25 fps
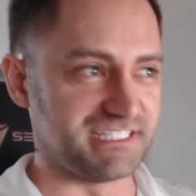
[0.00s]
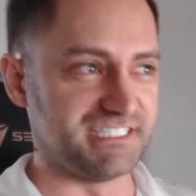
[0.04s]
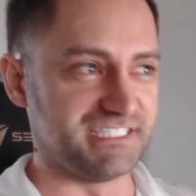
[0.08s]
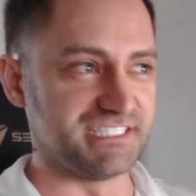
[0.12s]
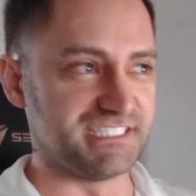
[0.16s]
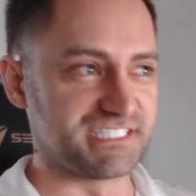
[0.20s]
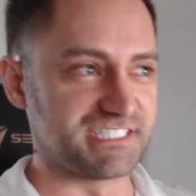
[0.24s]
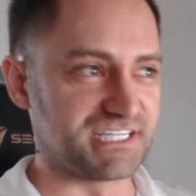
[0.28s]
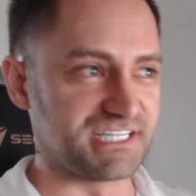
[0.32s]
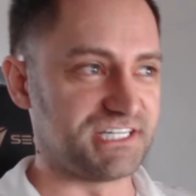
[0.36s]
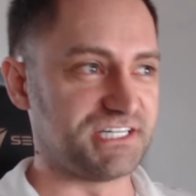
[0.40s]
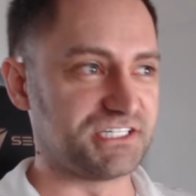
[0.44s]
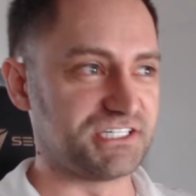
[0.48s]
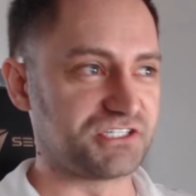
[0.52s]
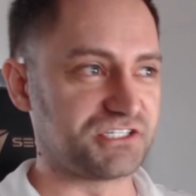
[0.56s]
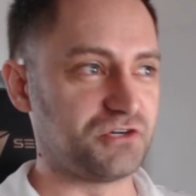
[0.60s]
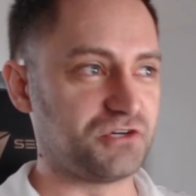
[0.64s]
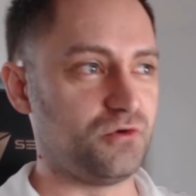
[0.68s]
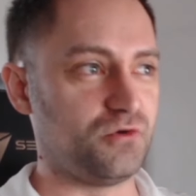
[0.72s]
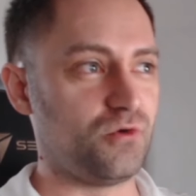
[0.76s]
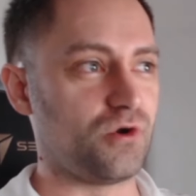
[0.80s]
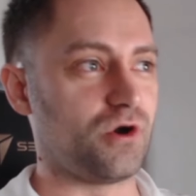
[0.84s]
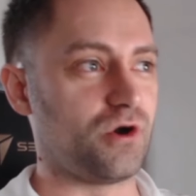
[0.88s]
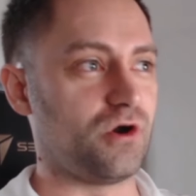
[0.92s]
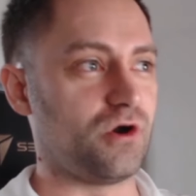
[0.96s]
this
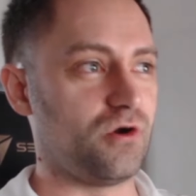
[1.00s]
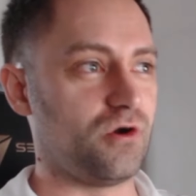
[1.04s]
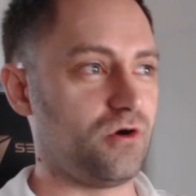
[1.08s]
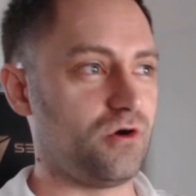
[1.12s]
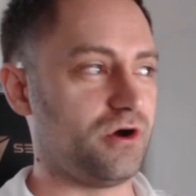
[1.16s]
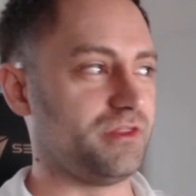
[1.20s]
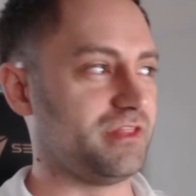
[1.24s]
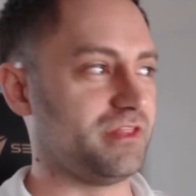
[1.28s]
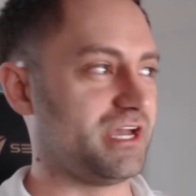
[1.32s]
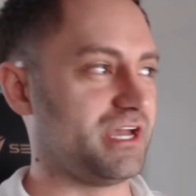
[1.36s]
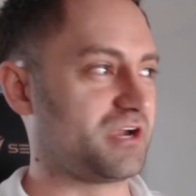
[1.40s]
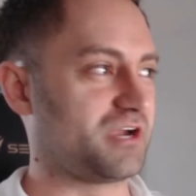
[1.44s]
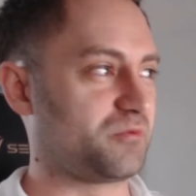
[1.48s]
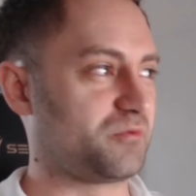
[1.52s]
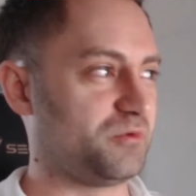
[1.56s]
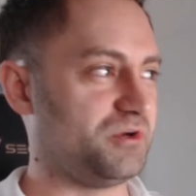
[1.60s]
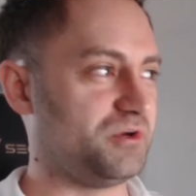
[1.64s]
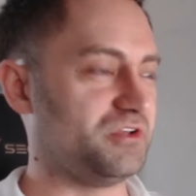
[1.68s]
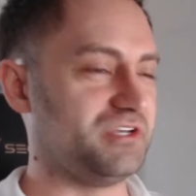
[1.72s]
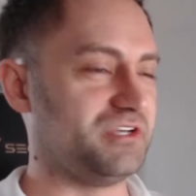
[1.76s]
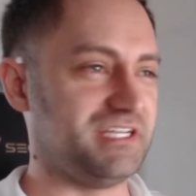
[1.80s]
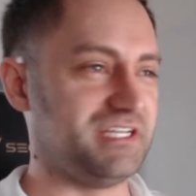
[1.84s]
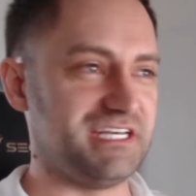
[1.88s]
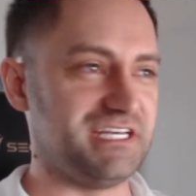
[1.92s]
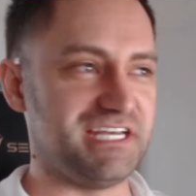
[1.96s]
hardcore on like
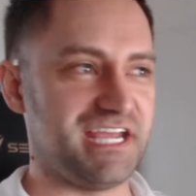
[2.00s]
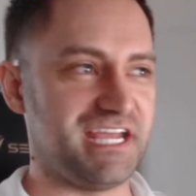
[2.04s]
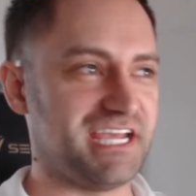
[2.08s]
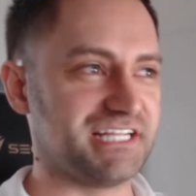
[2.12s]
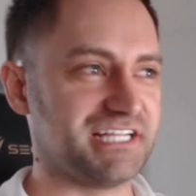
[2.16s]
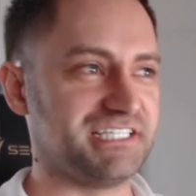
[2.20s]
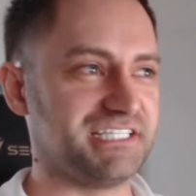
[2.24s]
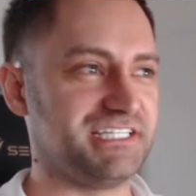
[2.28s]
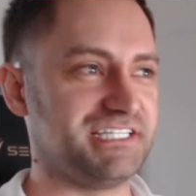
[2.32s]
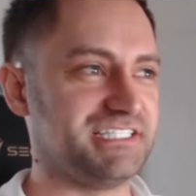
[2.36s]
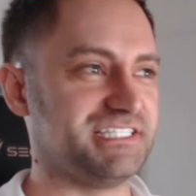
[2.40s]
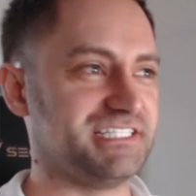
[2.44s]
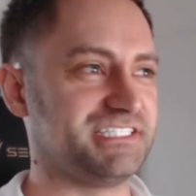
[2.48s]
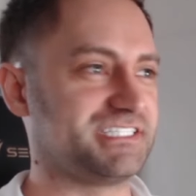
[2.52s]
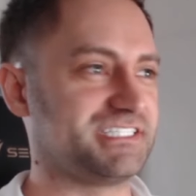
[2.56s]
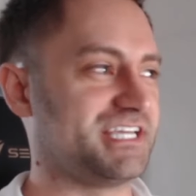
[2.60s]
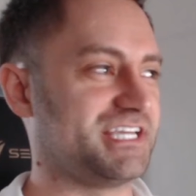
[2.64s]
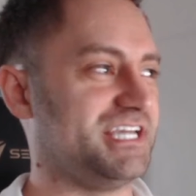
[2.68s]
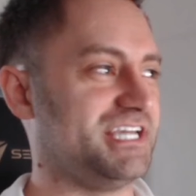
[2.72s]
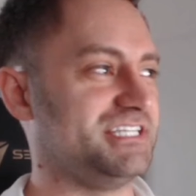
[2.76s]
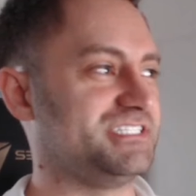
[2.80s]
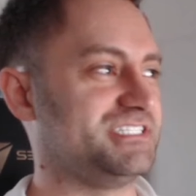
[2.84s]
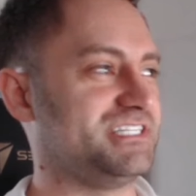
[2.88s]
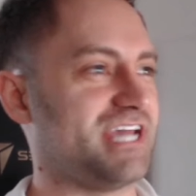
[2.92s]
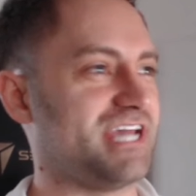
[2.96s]
really nailing this
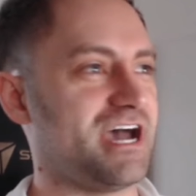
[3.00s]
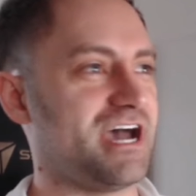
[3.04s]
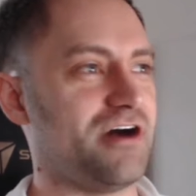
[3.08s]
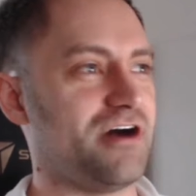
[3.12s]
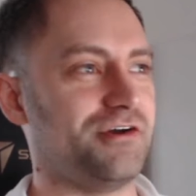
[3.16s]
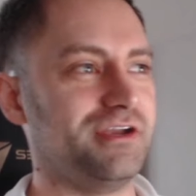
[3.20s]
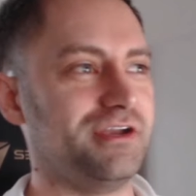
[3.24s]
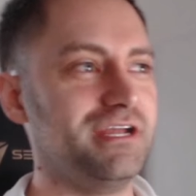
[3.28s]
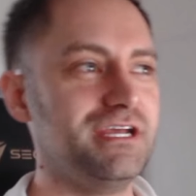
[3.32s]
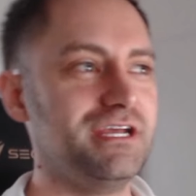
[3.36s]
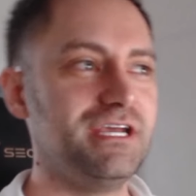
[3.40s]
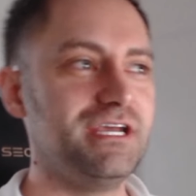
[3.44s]
case down.